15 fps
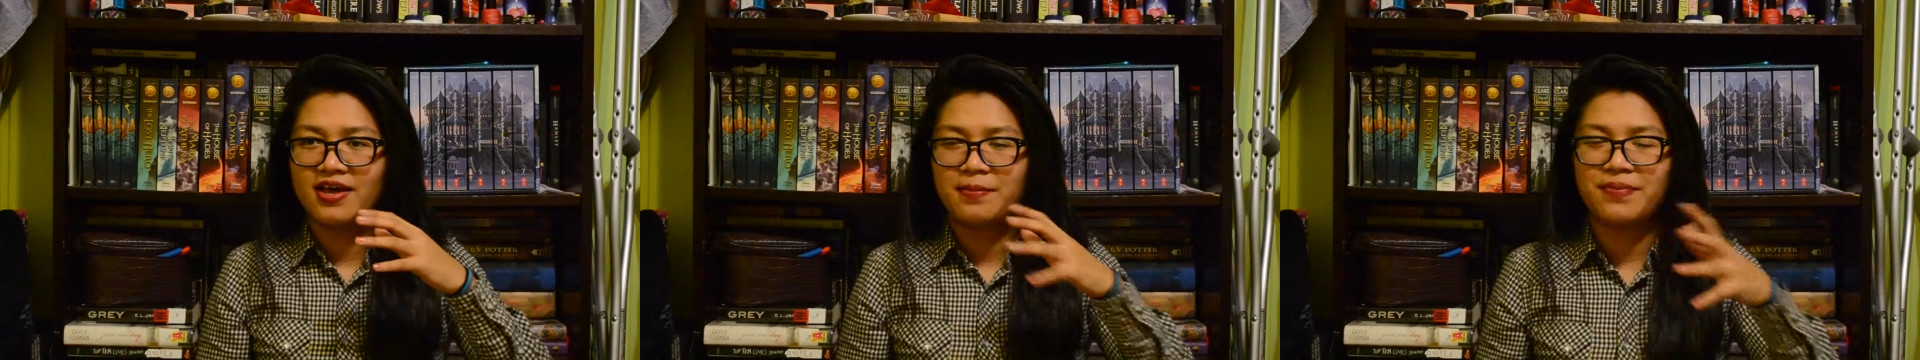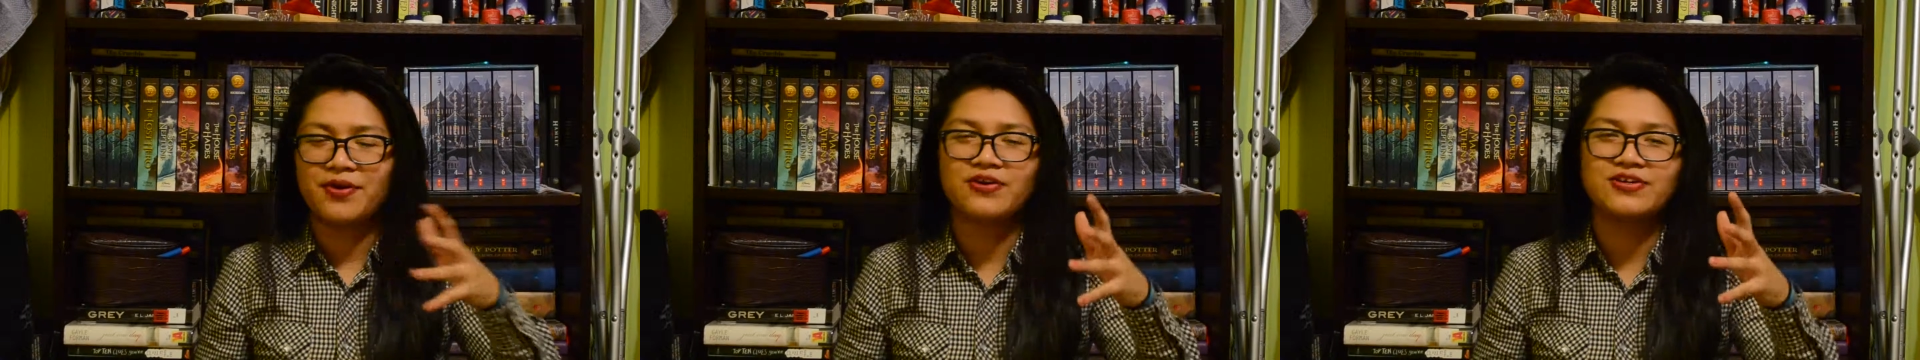
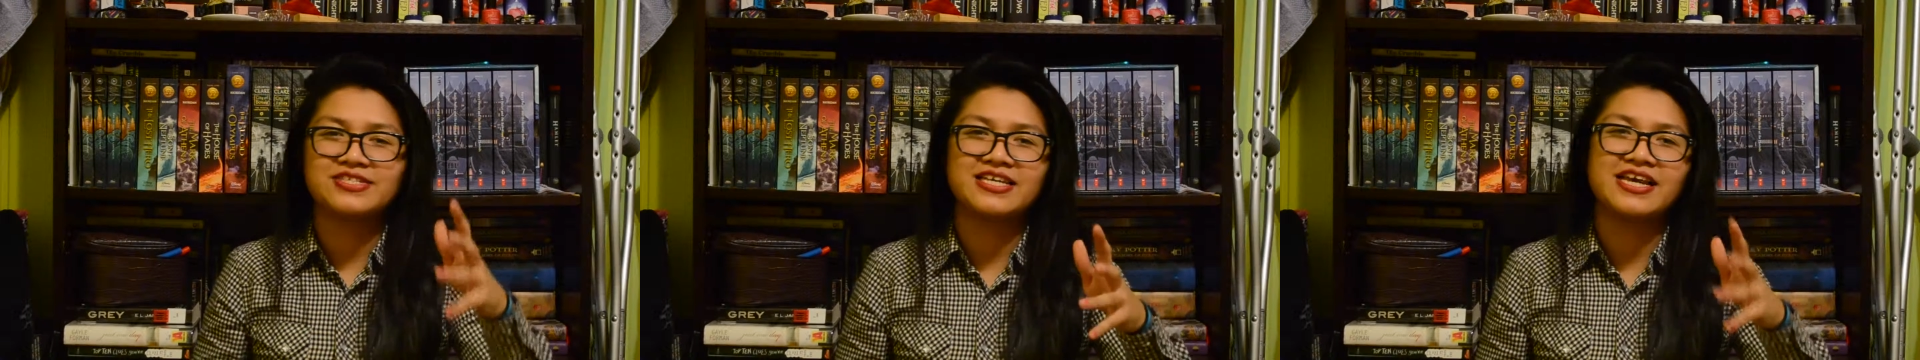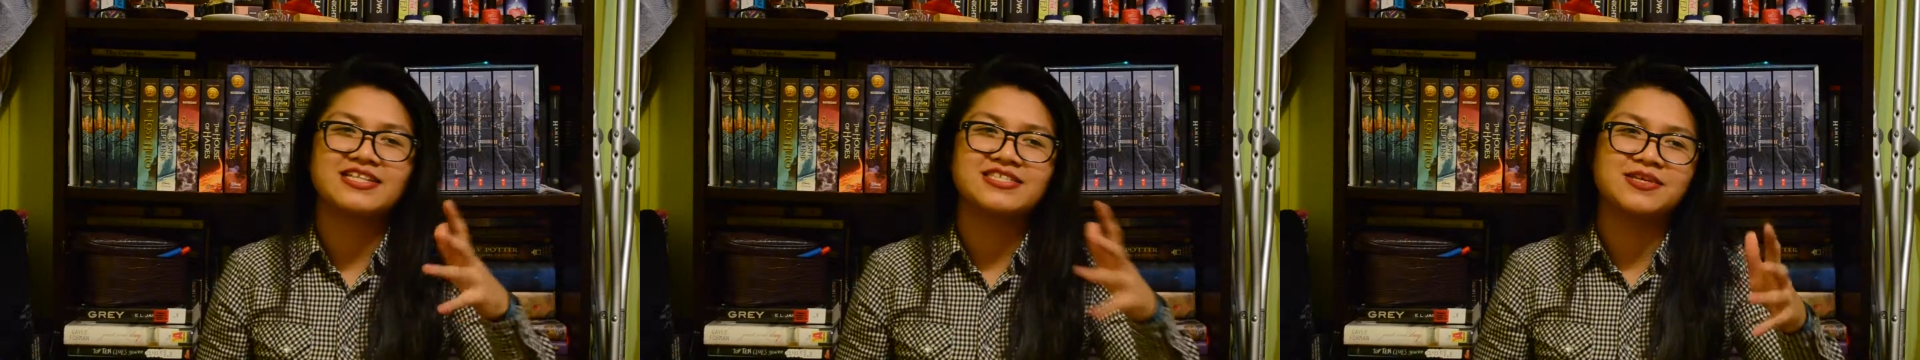
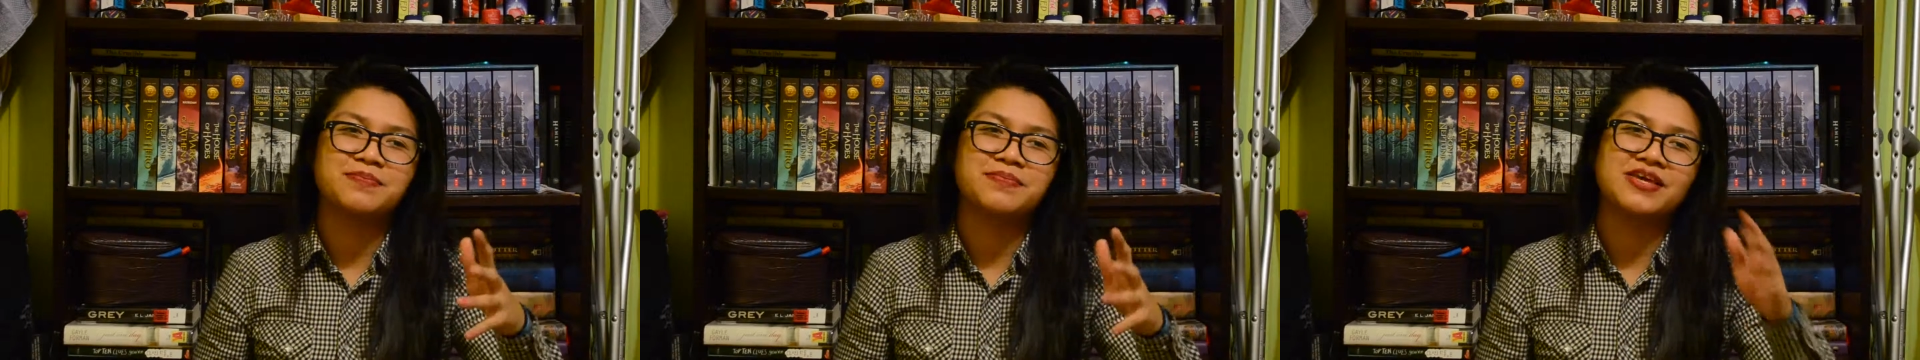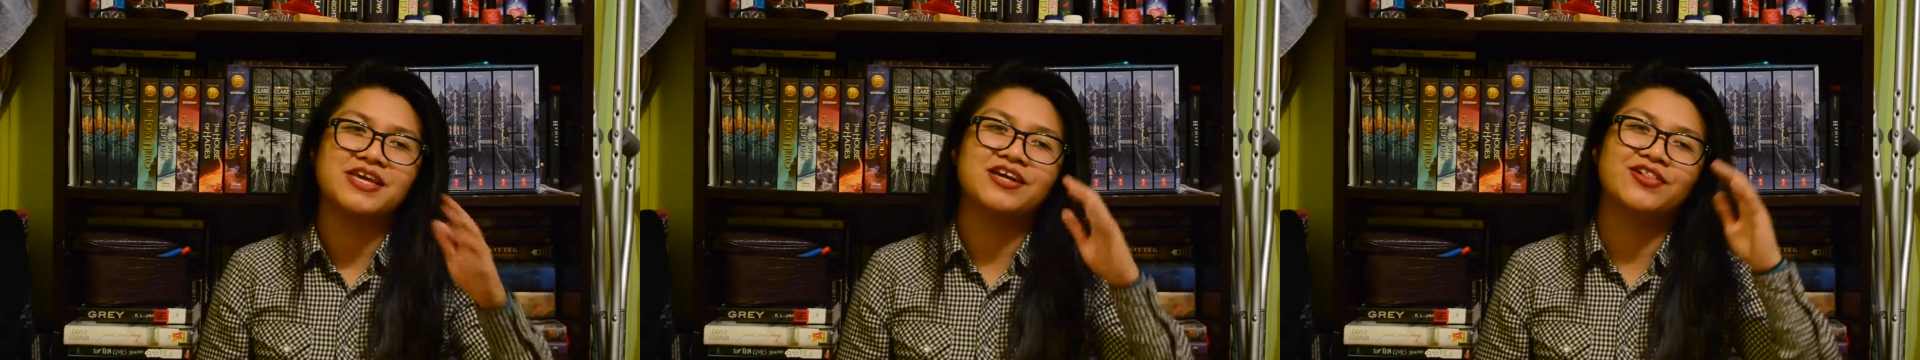Percy ends up
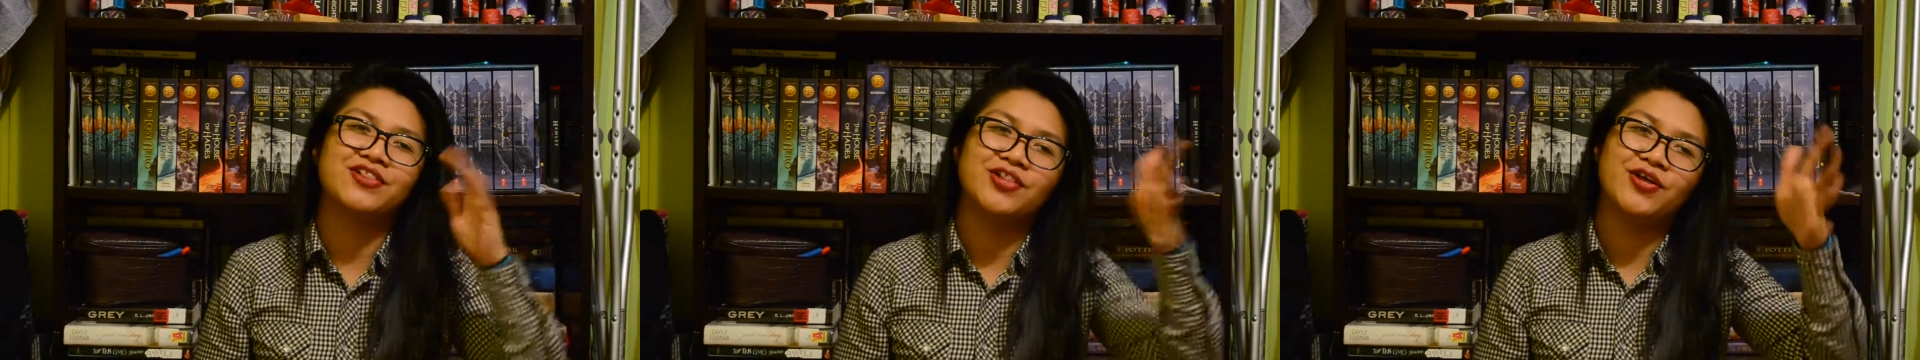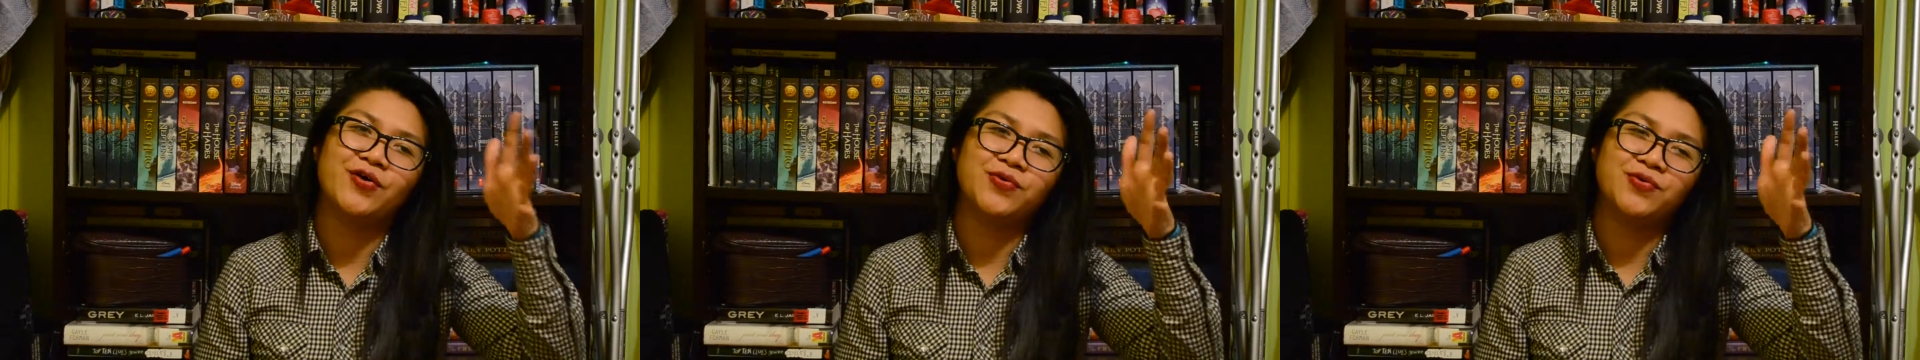being
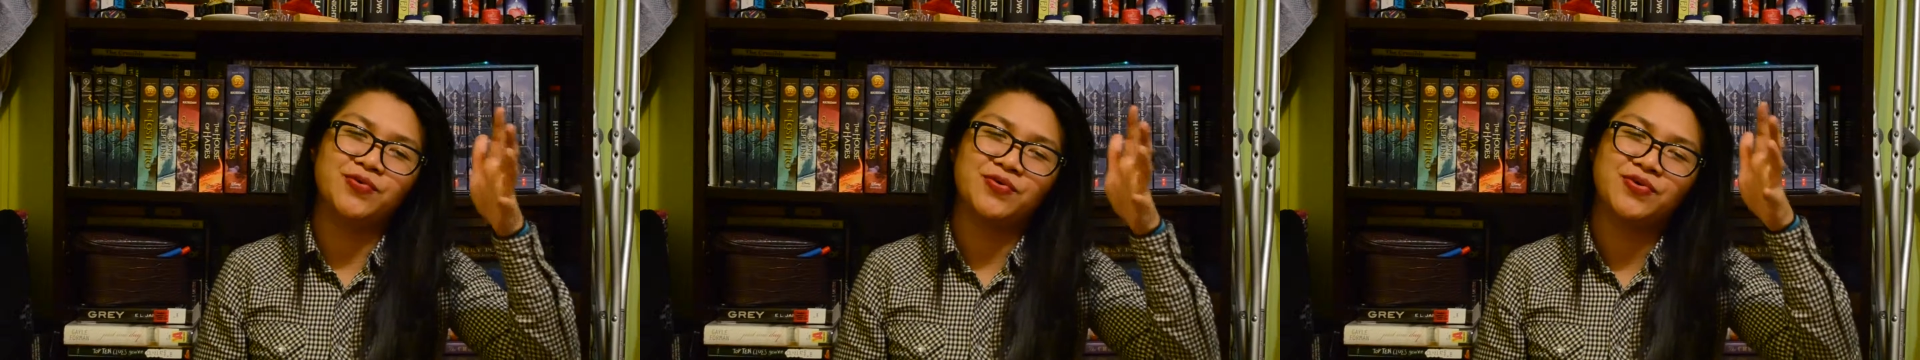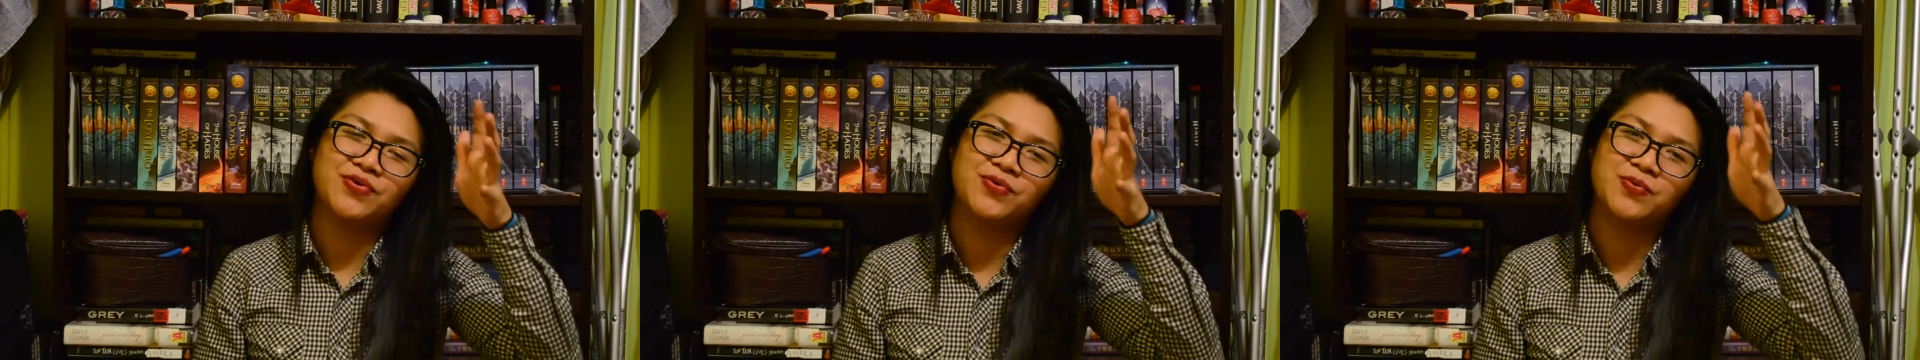alone